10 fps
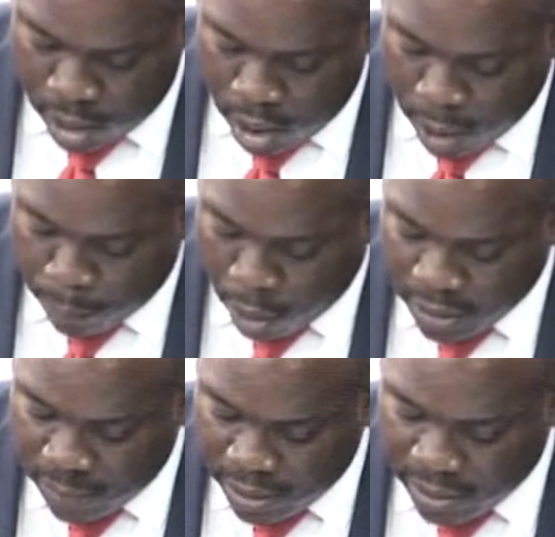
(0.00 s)

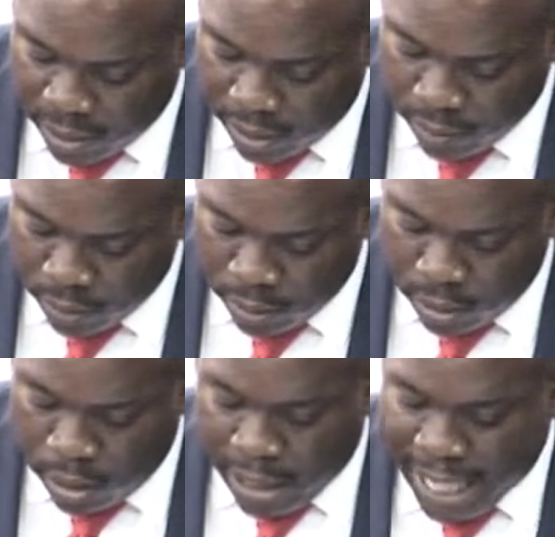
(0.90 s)
Approximately, sir,
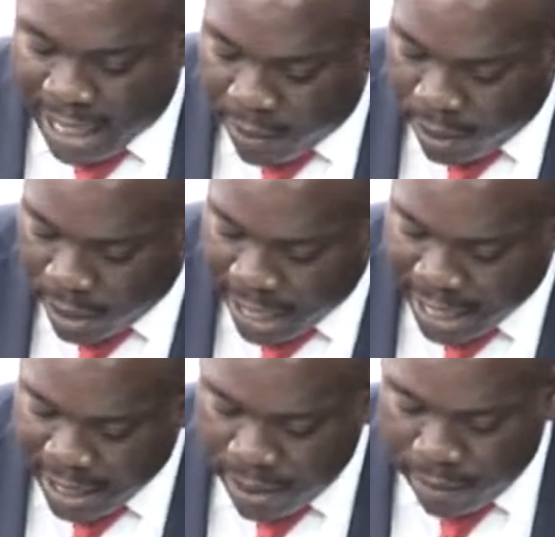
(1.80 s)

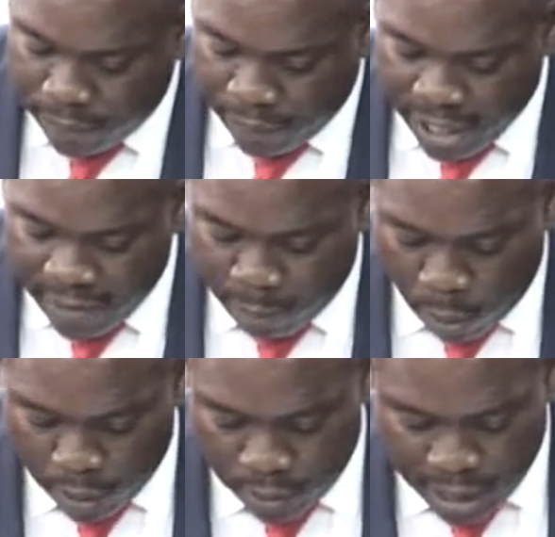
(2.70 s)

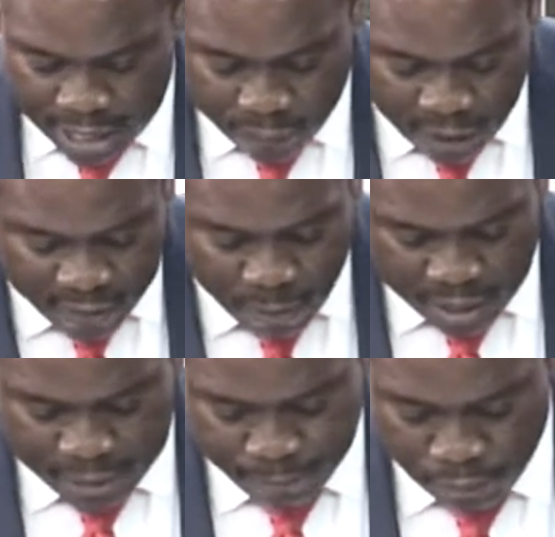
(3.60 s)
85
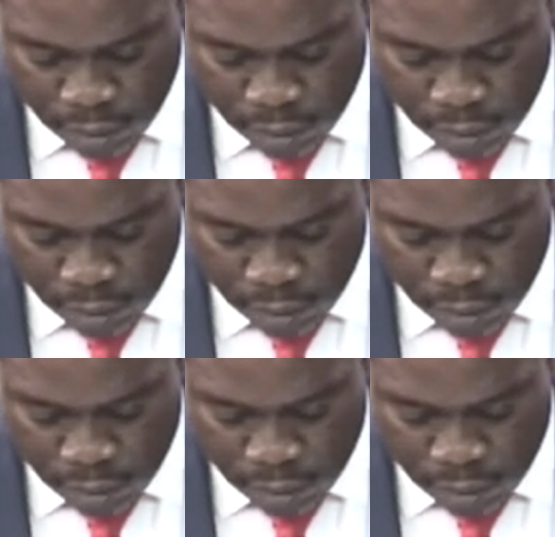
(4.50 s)
million